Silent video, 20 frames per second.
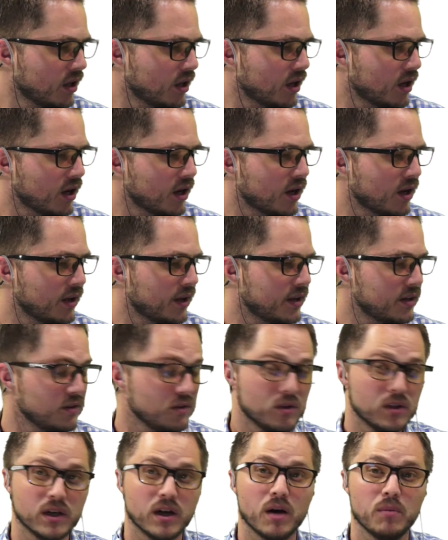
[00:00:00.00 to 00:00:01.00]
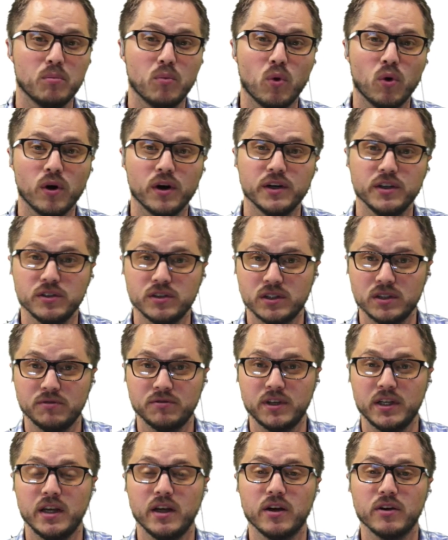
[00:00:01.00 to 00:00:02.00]
and you click on more and you see
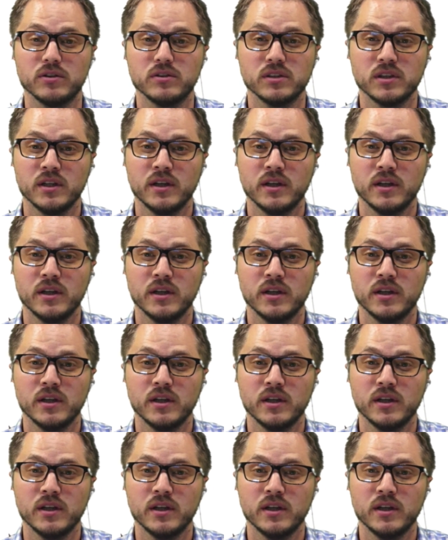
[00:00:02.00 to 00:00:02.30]
videos.